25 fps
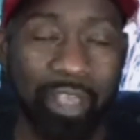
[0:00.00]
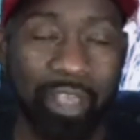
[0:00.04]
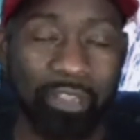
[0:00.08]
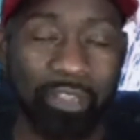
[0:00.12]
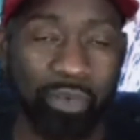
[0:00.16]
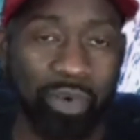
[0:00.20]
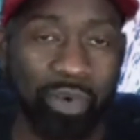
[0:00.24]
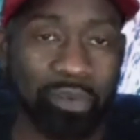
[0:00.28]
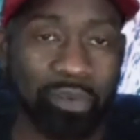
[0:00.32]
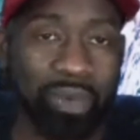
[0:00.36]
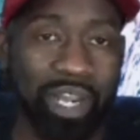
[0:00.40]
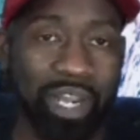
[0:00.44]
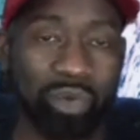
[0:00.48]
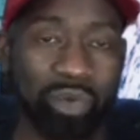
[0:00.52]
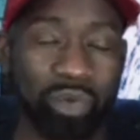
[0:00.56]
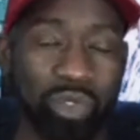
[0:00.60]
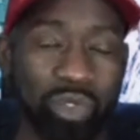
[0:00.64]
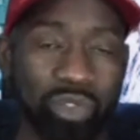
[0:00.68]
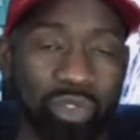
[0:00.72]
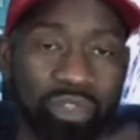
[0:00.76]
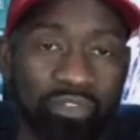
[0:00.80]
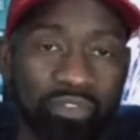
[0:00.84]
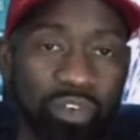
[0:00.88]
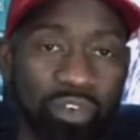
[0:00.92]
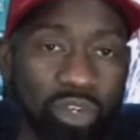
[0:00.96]
3 money
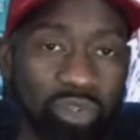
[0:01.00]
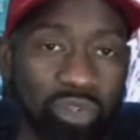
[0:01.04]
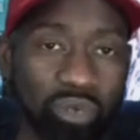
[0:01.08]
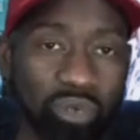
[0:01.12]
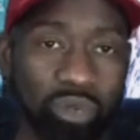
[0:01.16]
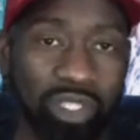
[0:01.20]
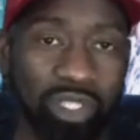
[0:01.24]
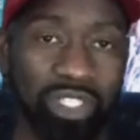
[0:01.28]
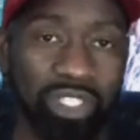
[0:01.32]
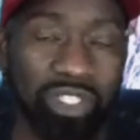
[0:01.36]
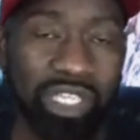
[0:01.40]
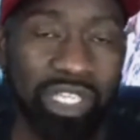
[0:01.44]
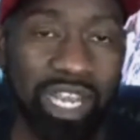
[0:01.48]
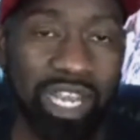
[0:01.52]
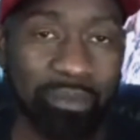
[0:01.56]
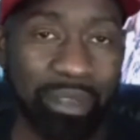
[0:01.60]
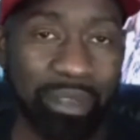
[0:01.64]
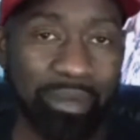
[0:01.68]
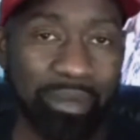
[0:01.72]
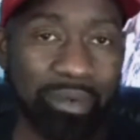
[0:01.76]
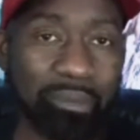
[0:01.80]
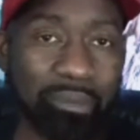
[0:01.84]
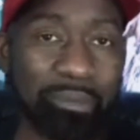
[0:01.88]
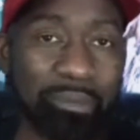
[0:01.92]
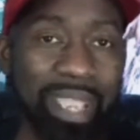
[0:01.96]
rules. The first rule is you got to be
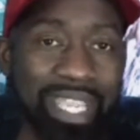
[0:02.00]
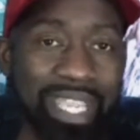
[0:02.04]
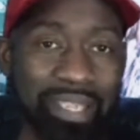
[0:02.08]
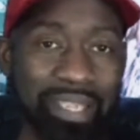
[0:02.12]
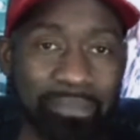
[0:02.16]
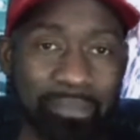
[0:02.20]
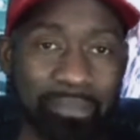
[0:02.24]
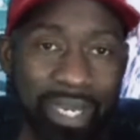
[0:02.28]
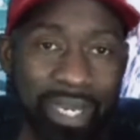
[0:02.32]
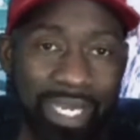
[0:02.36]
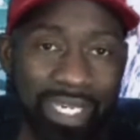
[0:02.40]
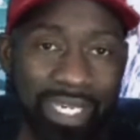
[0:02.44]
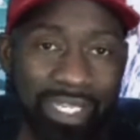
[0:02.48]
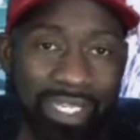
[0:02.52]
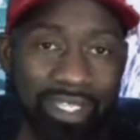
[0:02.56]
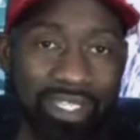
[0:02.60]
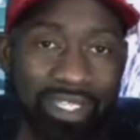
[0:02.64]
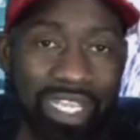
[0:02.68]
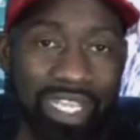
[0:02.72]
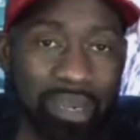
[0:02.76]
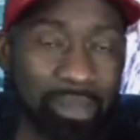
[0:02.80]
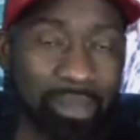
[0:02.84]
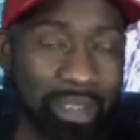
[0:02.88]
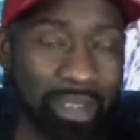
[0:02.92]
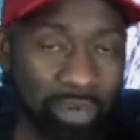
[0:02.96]
able to make money. You
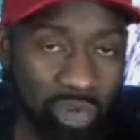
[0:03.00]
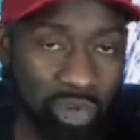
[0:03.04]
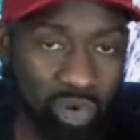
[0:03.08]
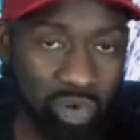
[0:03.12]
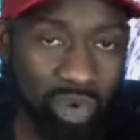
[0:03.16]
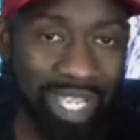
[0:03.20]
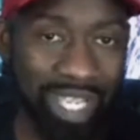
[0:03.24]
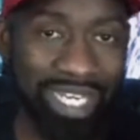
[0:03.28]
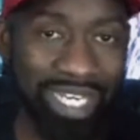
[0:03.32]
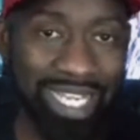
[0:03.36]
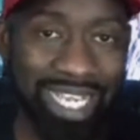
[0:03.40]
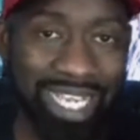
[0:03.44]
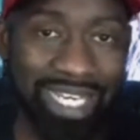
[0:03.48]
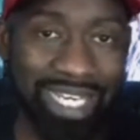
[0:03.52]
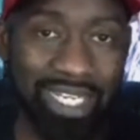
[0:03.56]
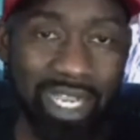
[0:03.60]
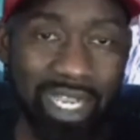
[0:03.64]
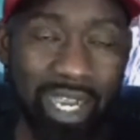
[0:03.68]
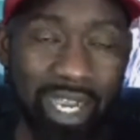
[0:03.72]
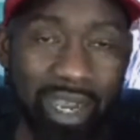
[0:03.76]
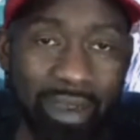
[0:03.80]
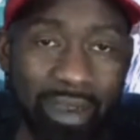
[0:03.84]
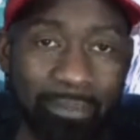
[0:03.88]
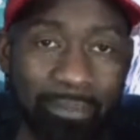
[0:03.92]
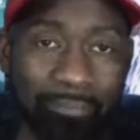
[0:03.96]
got to be able to create
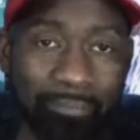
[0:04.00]
income,